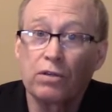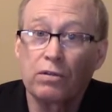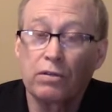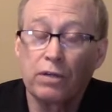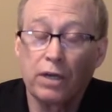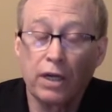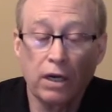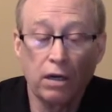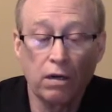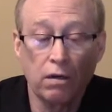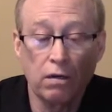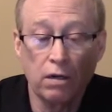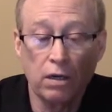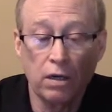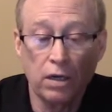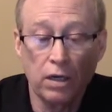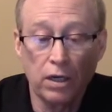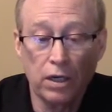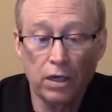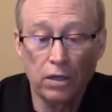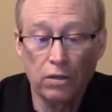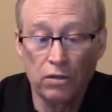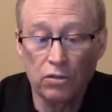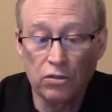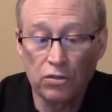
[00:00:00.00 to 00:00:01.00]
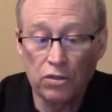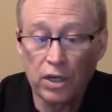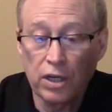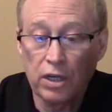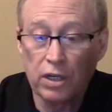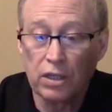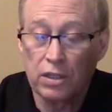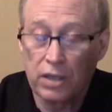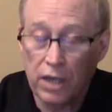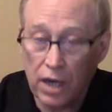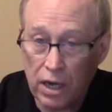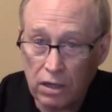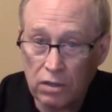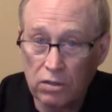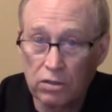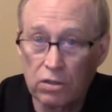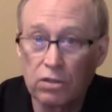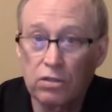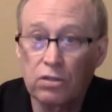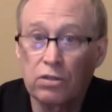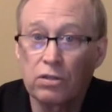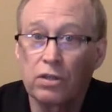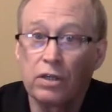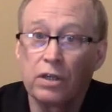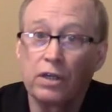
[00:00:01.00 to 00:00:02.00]
Now, in the state of
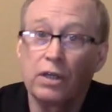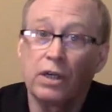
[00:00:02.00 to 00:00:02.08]
Texas, it